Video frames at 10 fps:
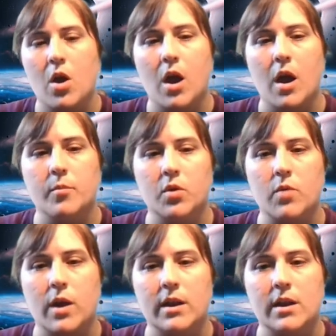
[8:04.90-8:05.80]
I'm going to
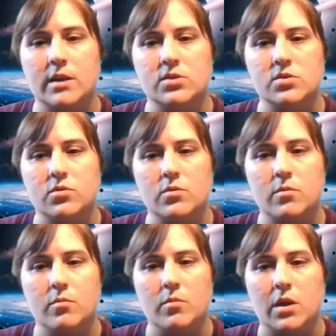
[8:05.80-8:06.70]
write it as
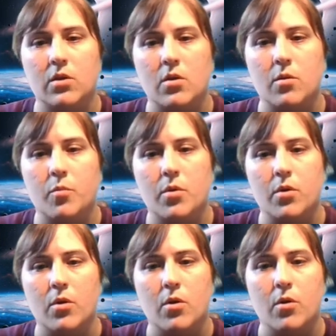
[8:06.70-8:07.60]
Newton meter
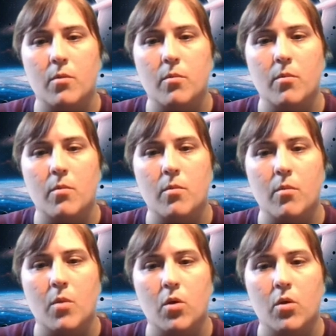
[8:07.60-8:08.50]
per
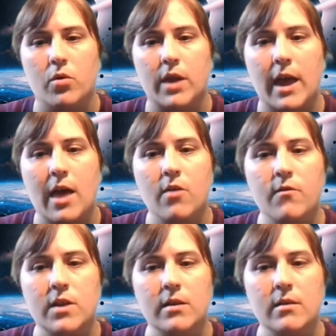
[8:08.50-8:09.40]
mole
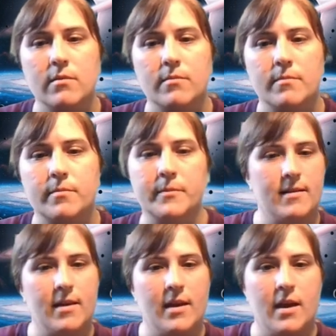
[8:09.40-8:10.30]
Kelvin.
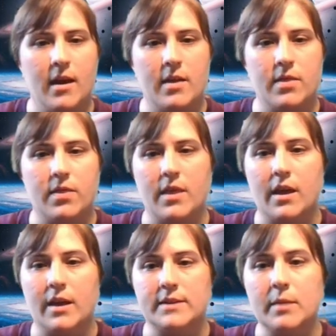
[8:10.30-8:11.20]

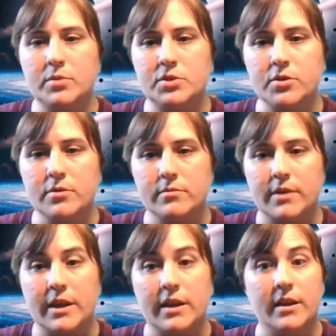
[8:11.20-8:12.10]
The temperature
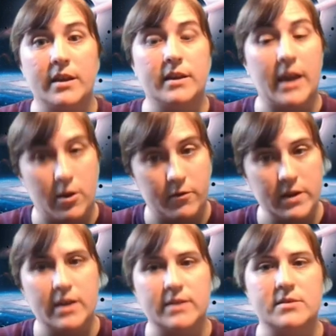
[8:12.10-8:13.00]
in Kelvin,
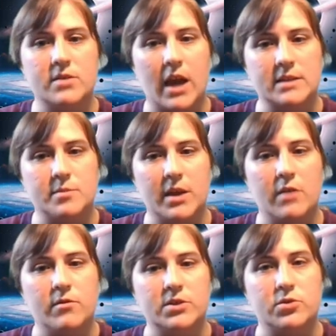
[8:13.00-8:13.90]
because it has to be in
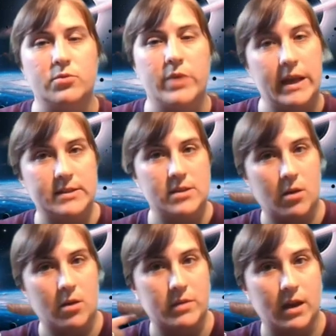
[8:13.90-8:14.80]
Kelvin to cancel
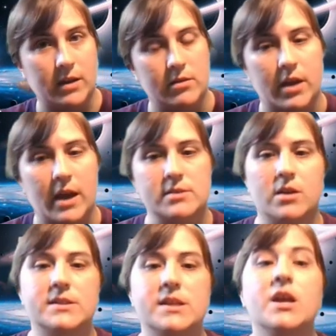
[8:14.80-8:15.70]
out with the ideal gas
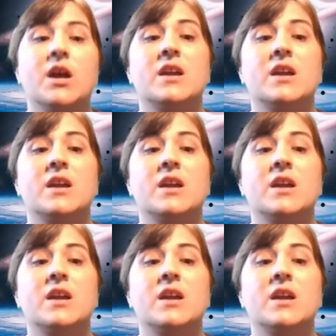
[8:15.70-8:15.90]
constant.